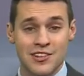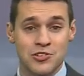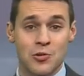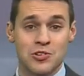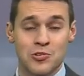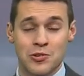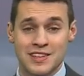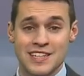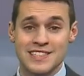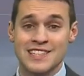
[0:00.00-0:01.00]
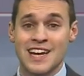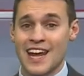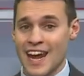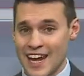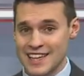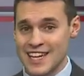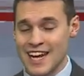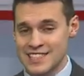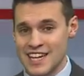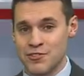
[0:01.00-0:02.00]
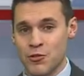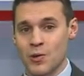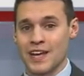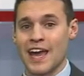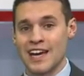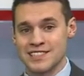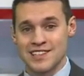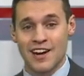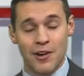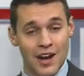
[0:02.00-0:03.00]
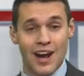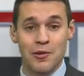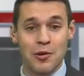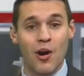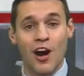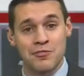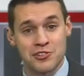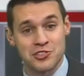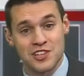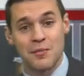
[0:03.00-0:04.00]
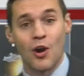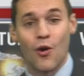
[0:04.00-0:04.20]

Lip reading: at the north-northeast. And the 8-day forecast, now I will offer some